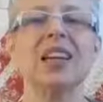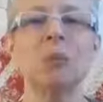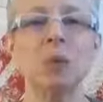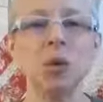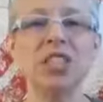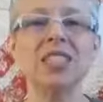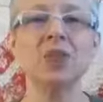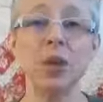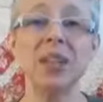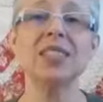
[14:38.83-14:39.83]

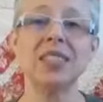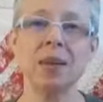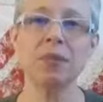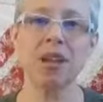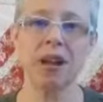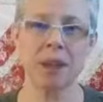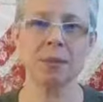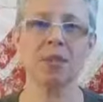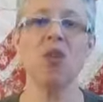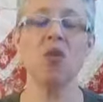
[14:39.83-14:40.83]
Emotions will
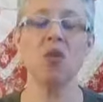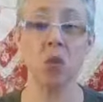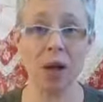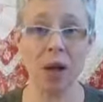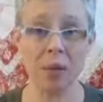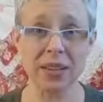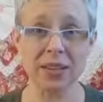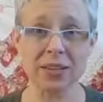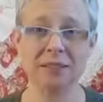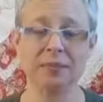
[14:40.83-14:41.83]
sometimes overwhelm
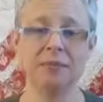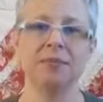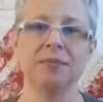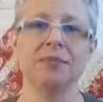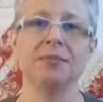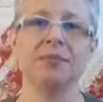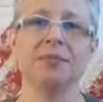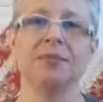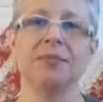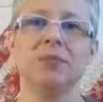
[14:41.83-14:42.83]
us.
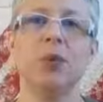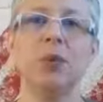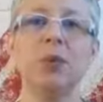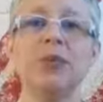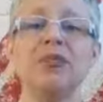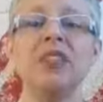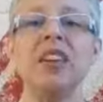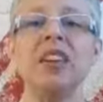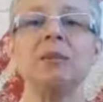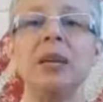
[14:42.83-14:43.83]
We will
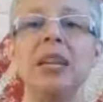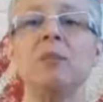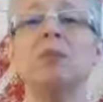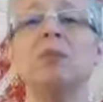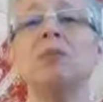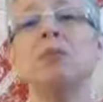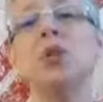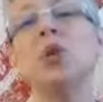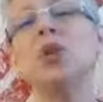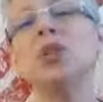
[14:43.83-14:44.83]
feel being
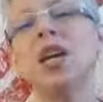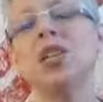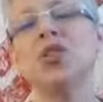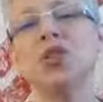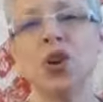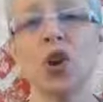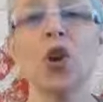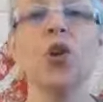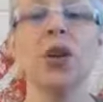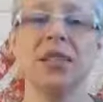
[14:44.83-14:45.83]
pulled under the
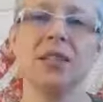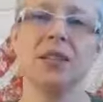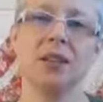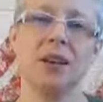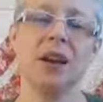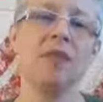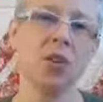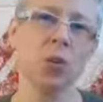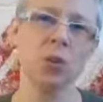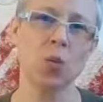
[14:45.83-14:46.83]
current of
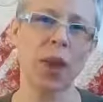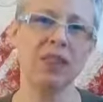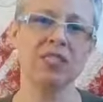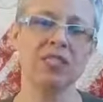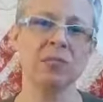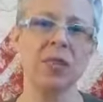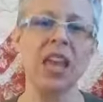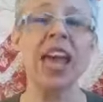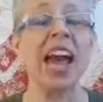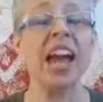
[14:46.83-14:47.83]
those waves.
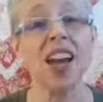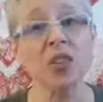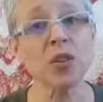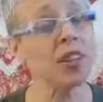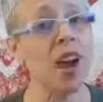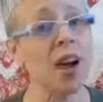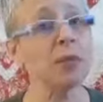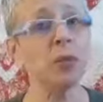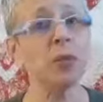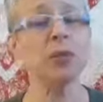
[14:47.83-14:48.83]
At other
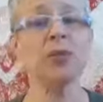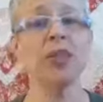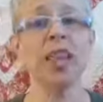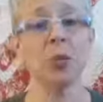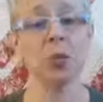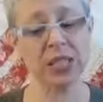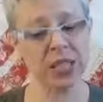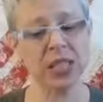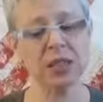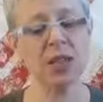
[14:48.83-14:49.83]
times, we will feel like we're
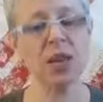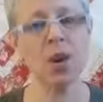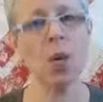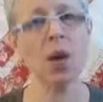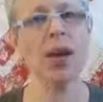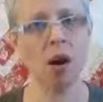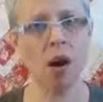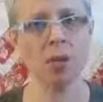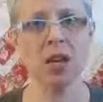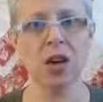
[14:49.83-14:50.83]
sitting quite
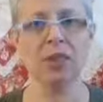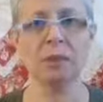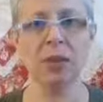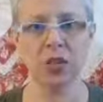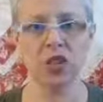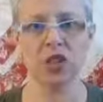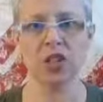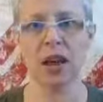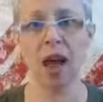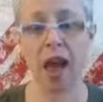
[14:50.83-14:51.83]
calmly on the beach
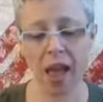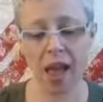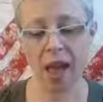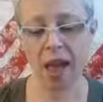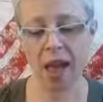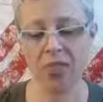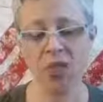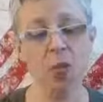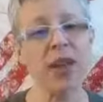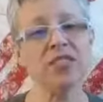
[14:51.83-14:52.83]
and
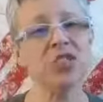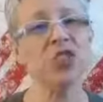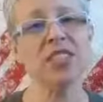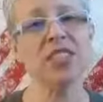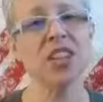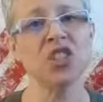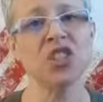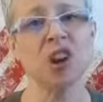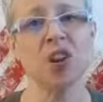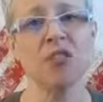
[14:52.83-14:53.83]
the waves are just
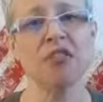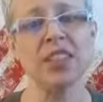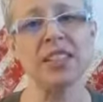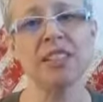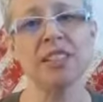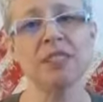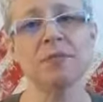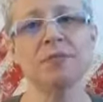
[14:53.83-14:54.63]
touching our feet.